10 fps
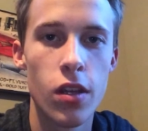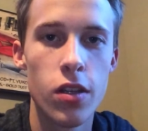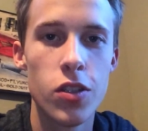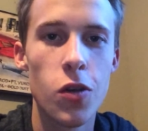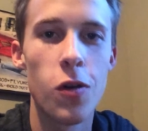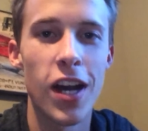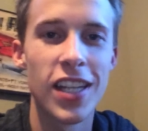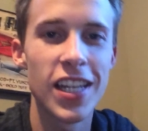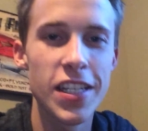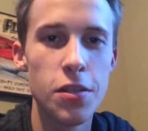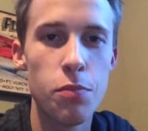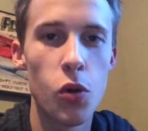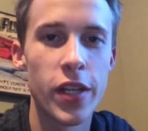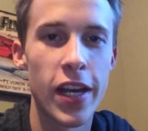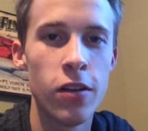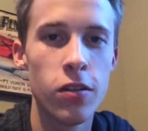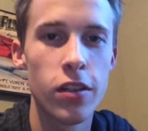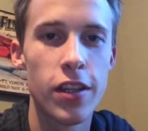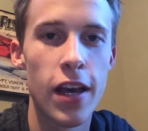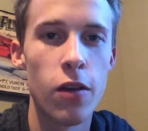So I'd like to point out
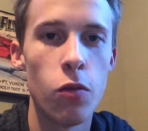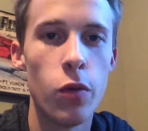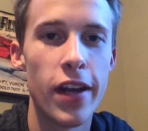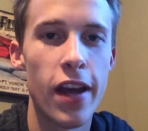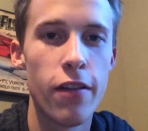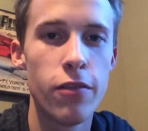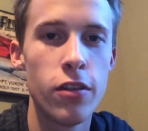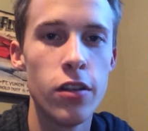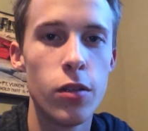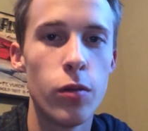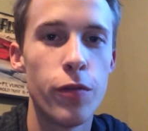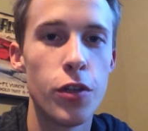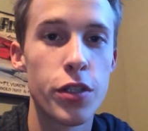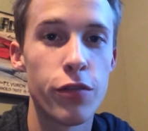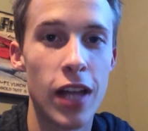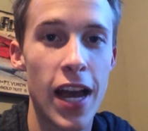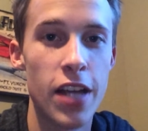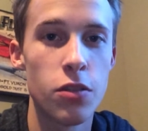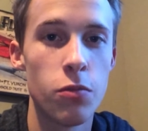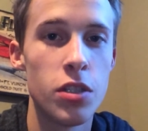that whenever the Reverse
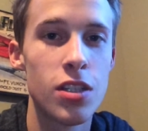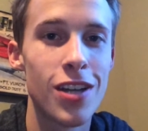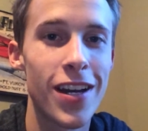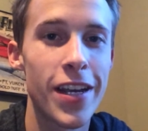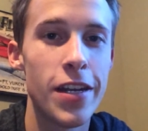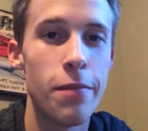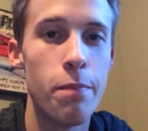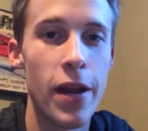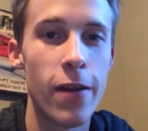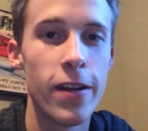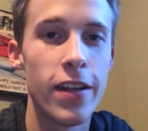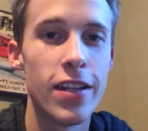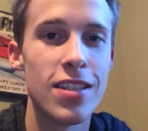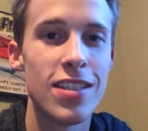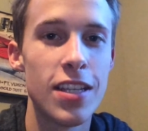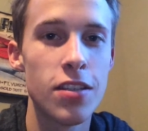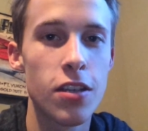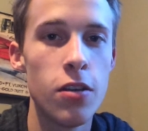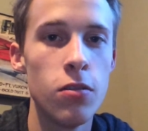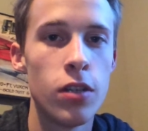Flash was talking to Barry and
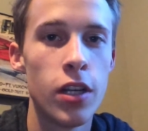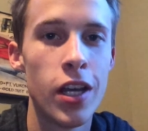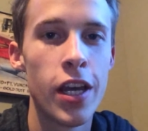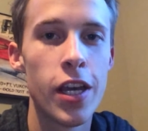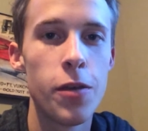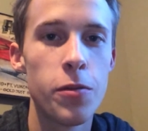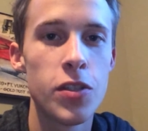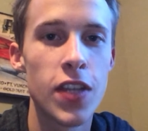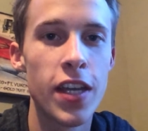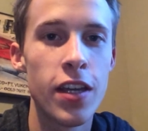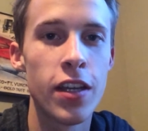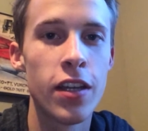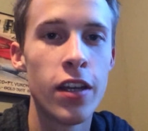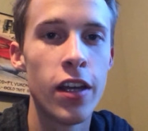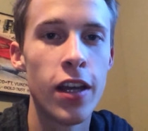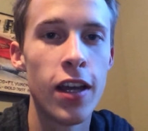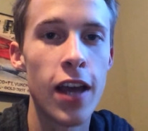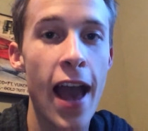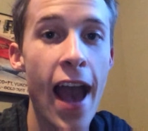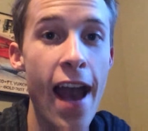Cisco, he was saying
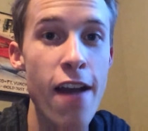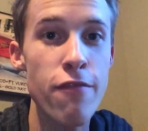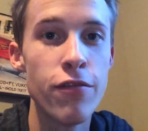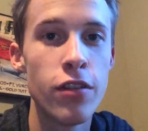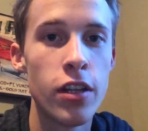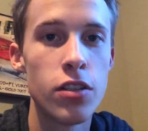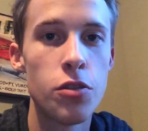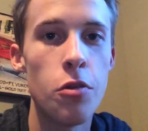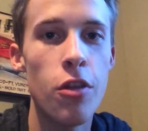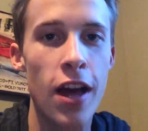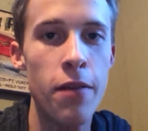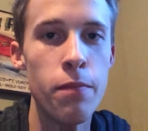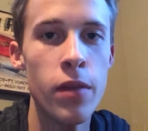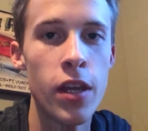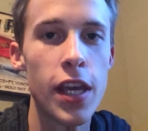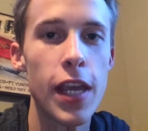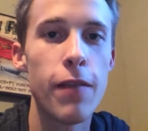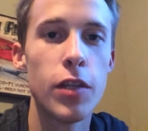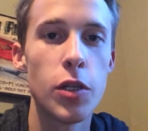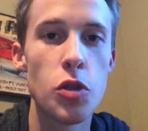have to them,
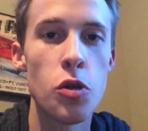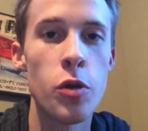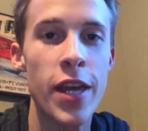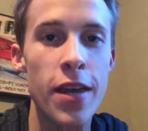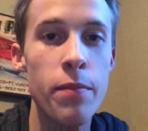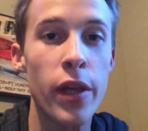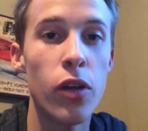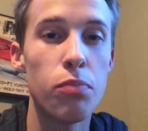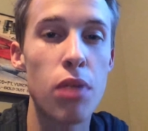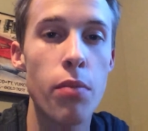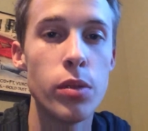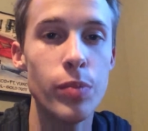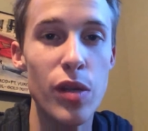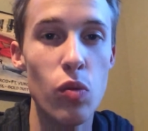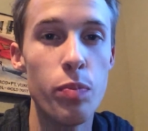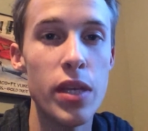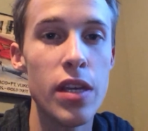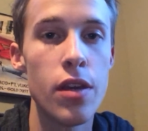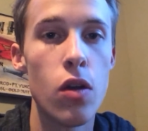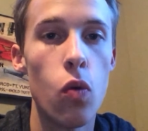even though to him it'll probably
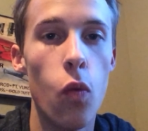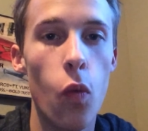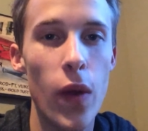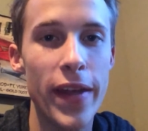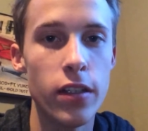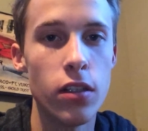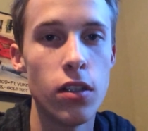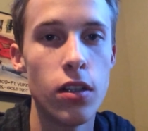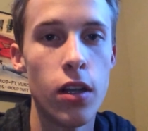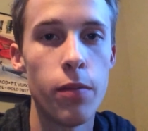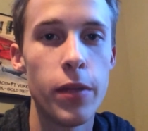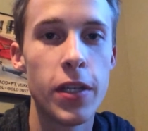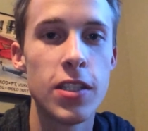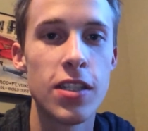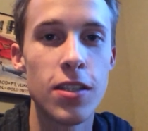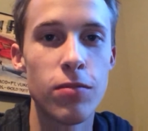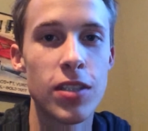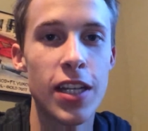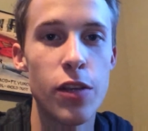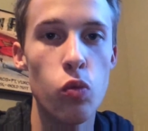be will, because it's something
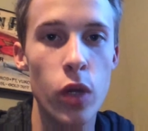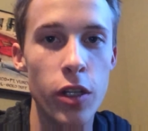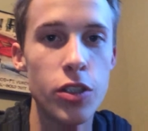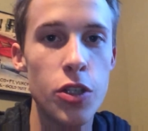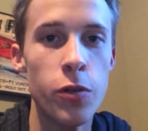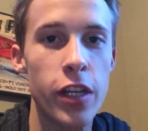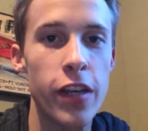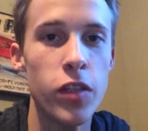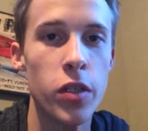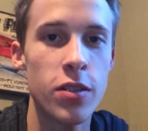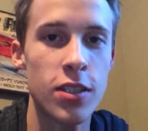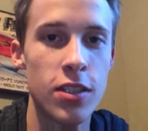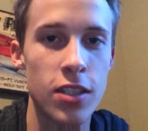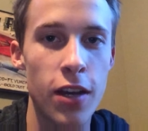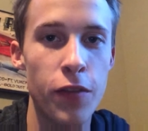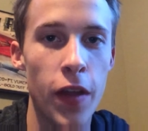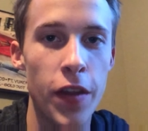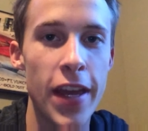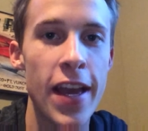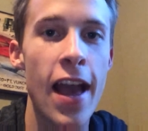that he will do even though it's stuff that
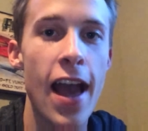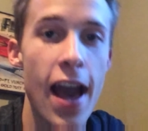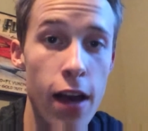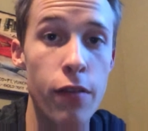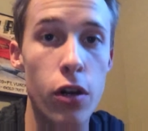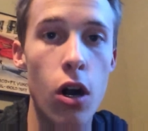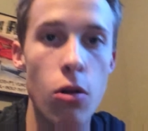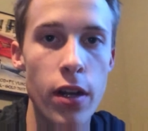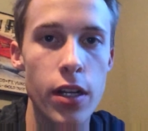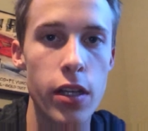they have already